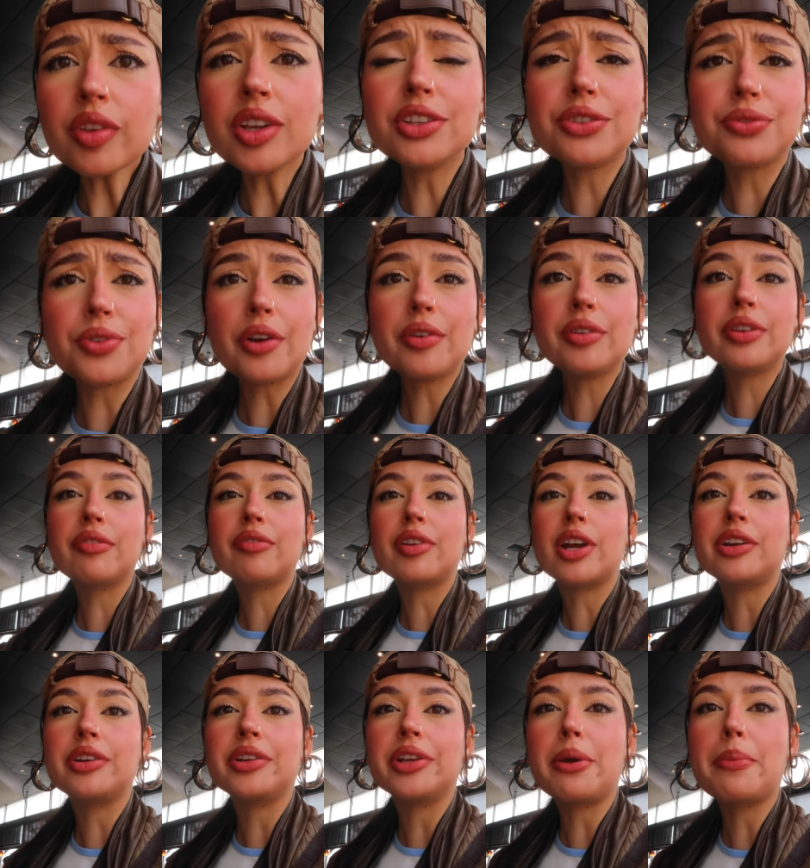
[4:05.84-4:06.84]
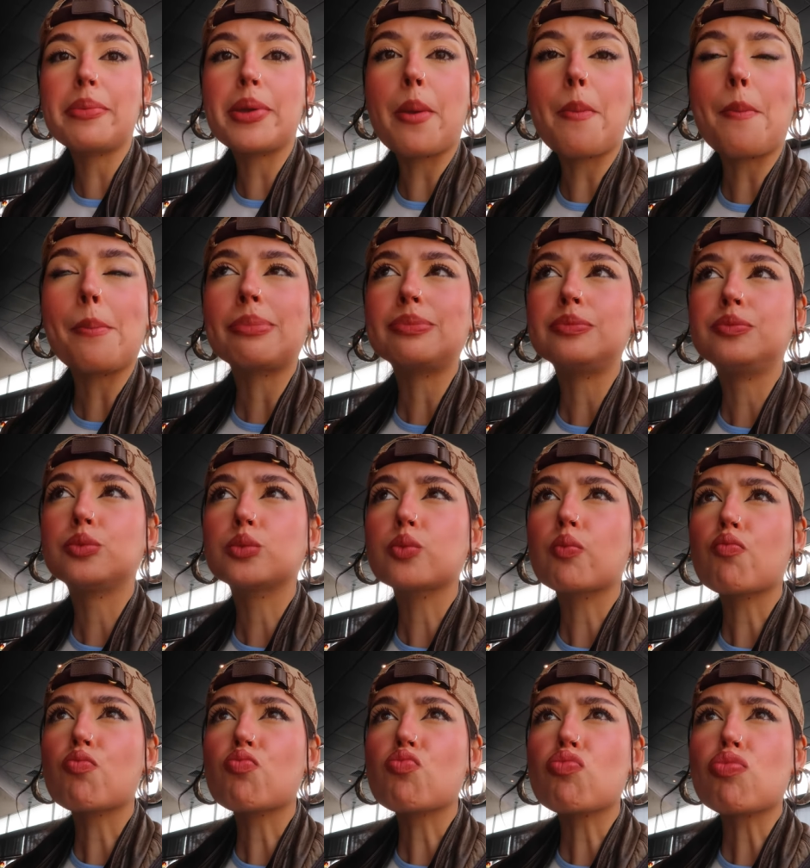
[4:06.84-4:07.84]
It's very, very yummy.
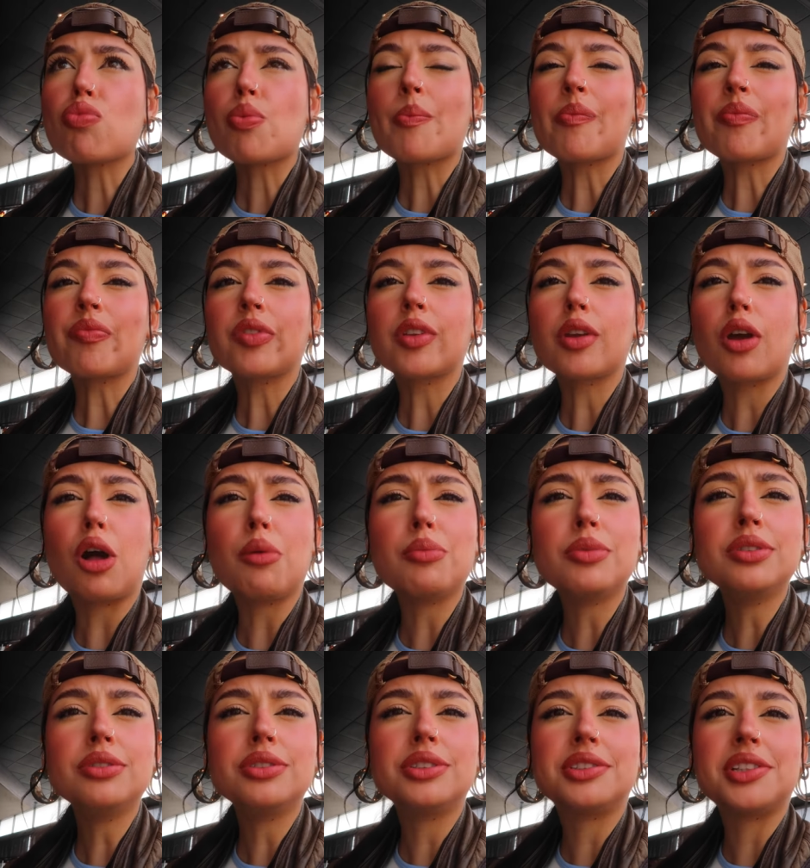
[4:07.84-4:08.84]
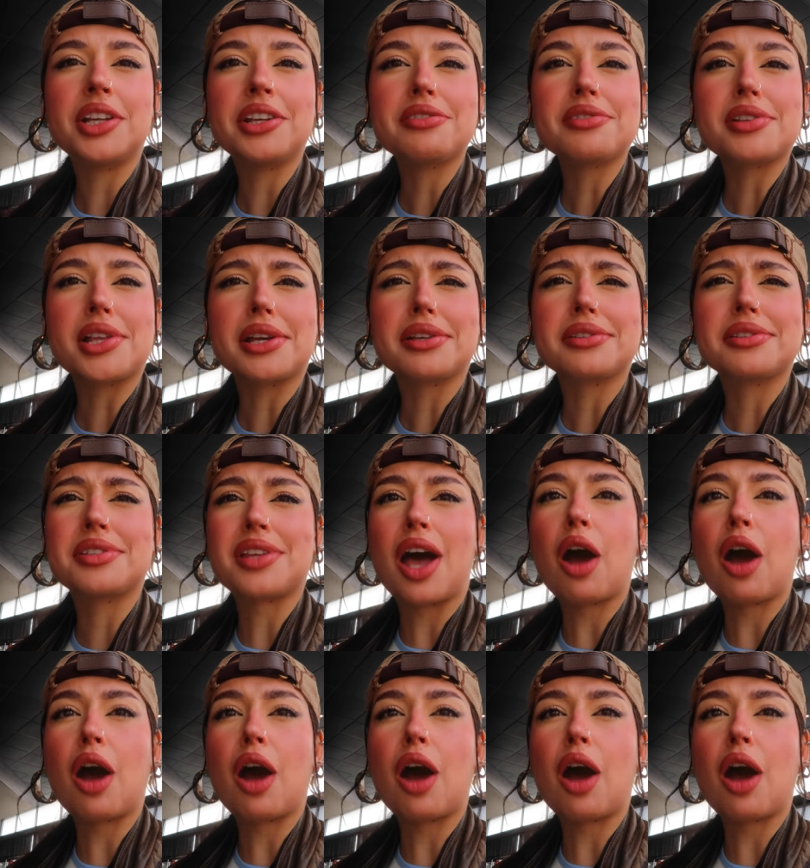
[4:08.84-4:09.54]
Almost tastes like